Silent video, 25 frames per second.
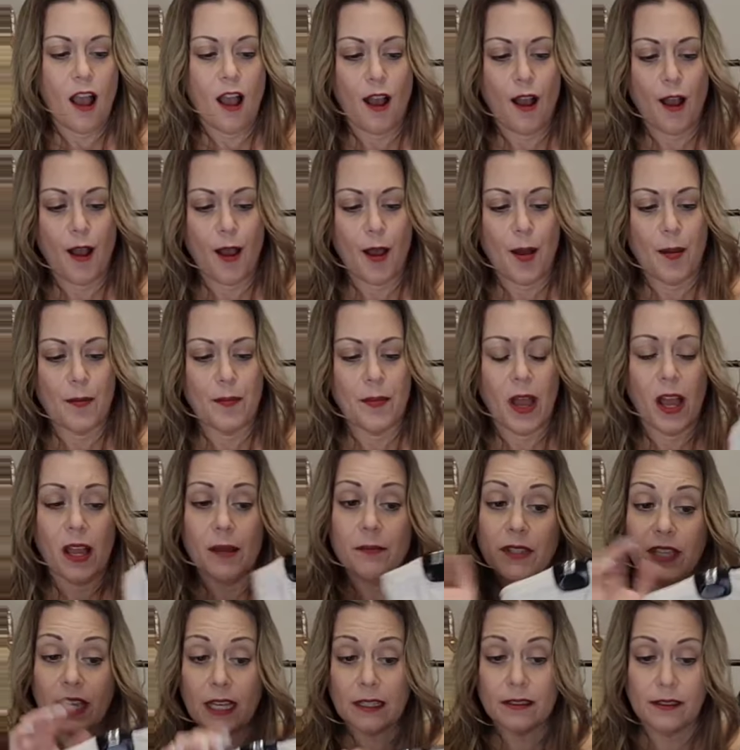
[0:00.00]
Um,
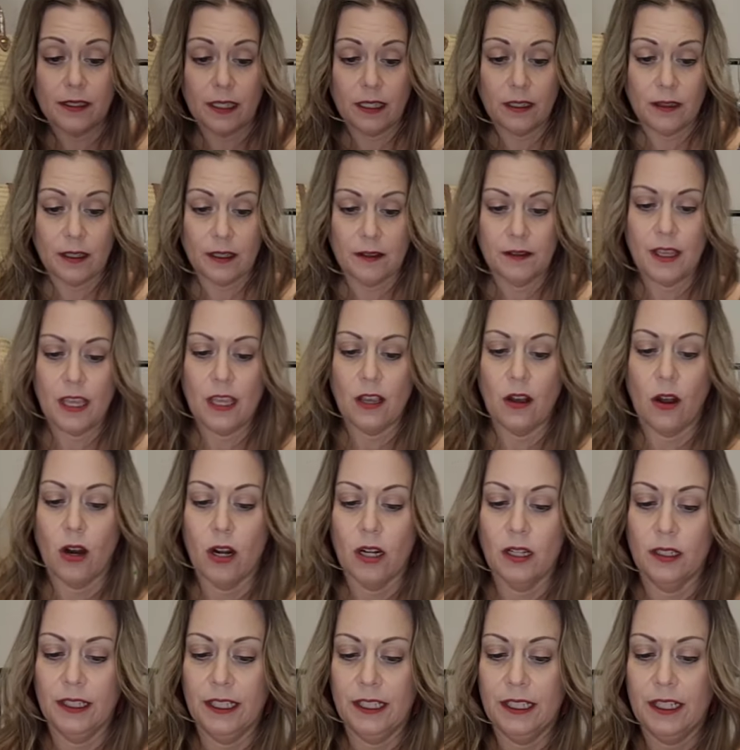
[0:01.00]
I'm guessing that they
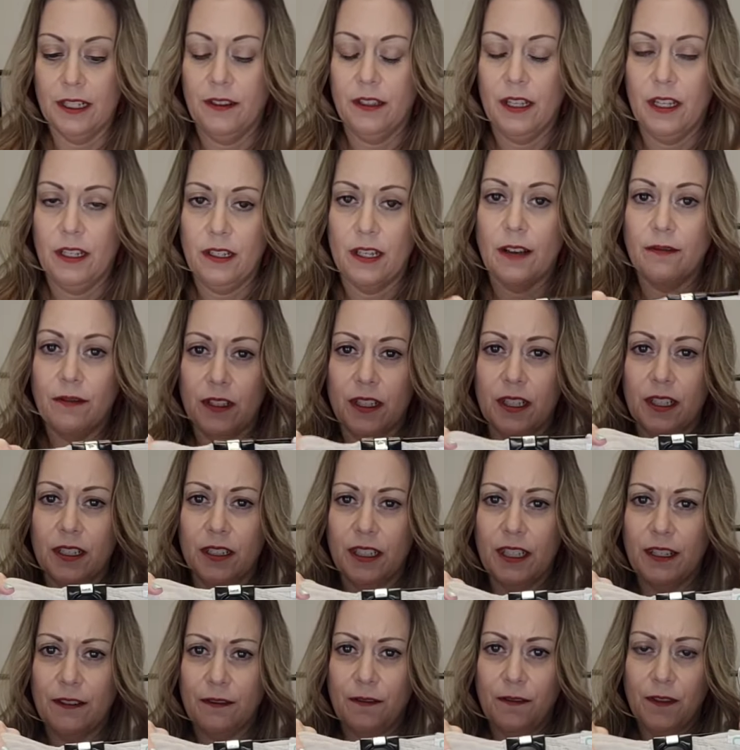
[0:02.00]
are linen. They
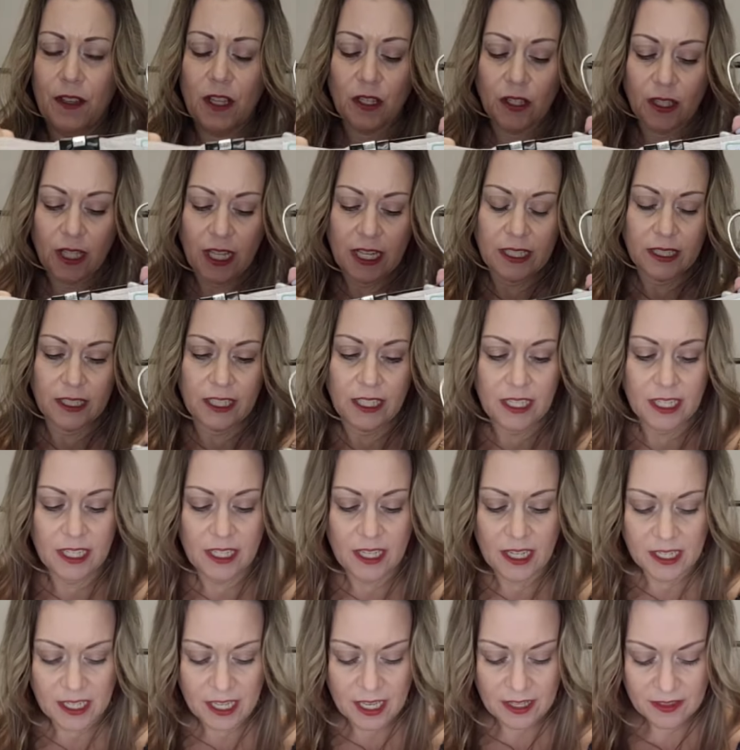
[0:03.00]
definitely feel like linen.
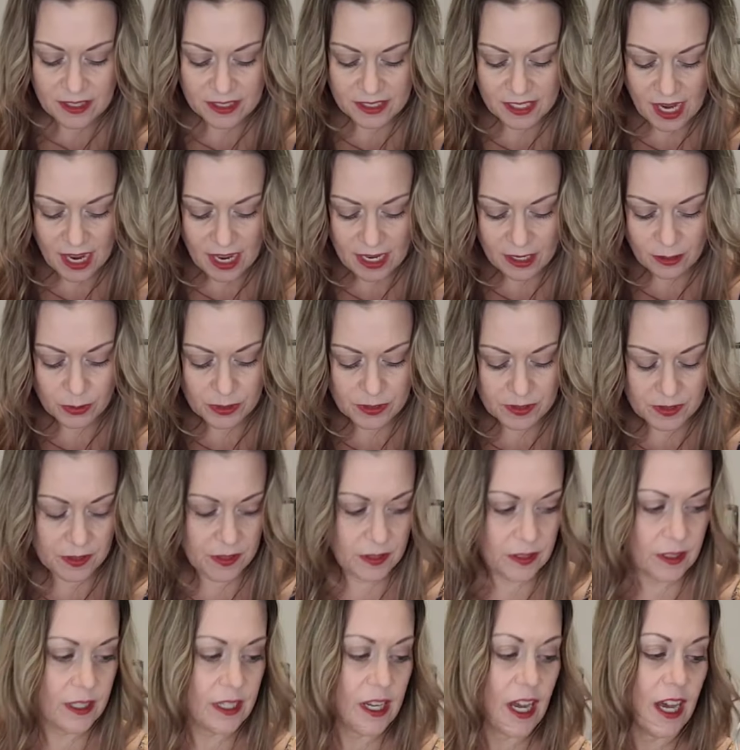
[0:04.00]
Again, the tag
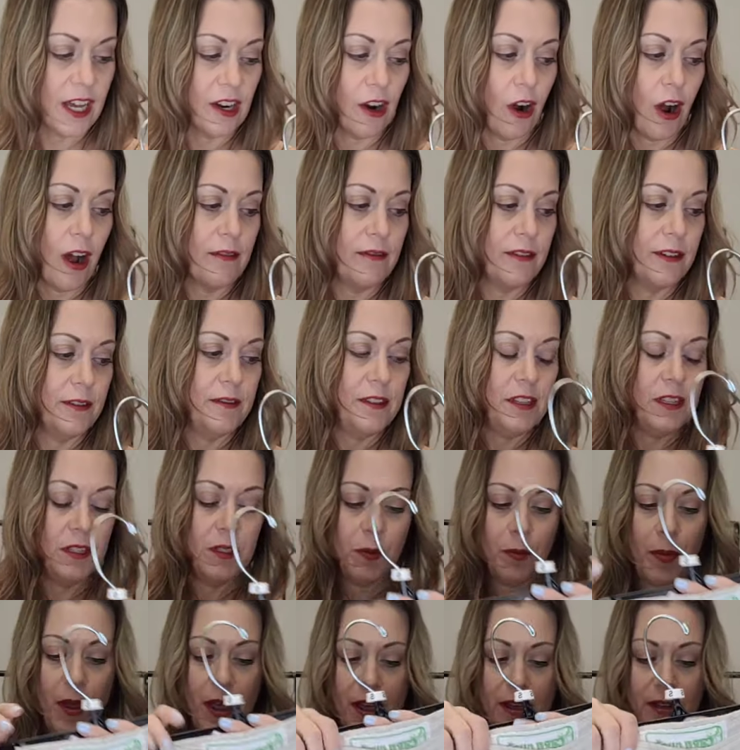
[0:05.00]
was cut off of
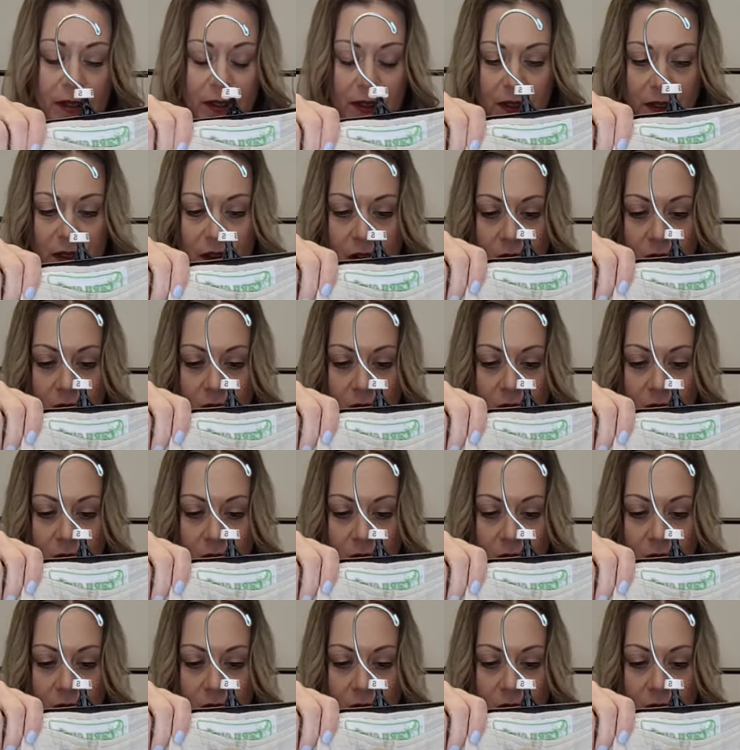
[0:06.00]
these pants,